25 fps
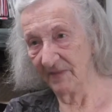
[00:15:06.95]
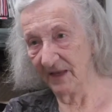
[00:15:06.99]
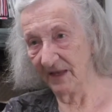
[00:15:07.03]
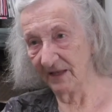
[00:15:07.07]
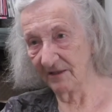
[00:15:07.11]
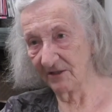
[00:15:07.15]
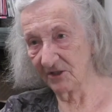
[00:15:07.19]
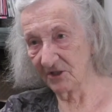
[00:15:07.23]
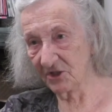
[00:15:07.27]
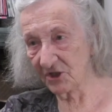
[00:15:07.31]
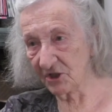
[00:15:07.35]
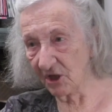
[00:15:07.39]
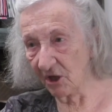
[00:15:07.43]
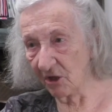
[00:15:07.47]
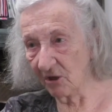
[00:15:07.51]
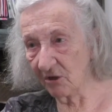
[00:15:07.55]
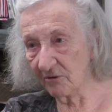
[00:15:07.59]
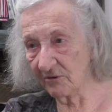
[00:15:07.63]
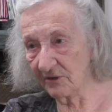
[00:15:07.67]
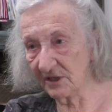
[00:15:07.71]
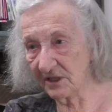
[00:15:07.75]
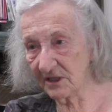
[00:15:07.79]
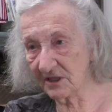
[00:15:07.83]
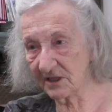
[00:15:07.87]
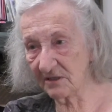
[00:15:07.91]
and the
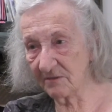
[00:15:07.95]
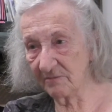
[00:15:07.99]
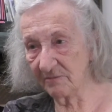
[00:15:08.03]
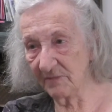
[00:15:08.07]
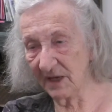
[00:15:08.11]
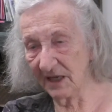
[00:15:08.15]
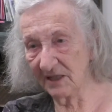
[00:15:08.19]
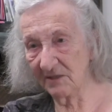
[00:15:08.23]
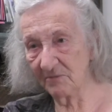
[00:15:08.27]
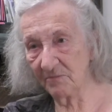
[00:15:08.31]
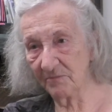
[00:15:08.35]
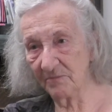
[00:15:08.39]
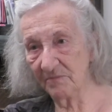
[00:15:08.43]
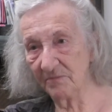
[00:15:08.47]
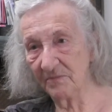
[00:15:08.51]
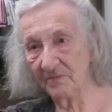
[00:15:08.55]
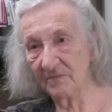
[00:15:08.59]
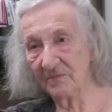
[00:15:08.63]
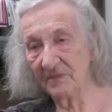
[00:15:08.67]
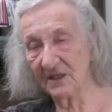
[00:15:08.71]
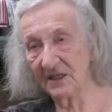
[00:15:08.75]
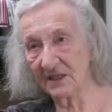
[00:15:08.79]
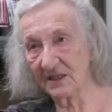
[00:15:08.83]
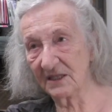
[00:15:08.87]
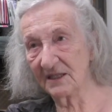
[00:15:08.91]
soloist
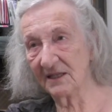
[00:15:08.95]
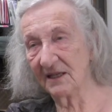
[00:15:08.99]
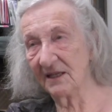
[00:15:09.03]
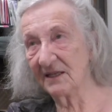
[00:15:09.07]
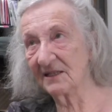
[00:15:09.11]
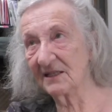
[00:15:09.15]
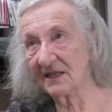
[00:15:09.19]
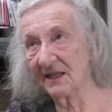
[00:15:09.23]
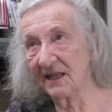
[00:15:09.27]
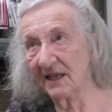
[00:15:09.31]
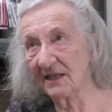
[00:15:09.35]
is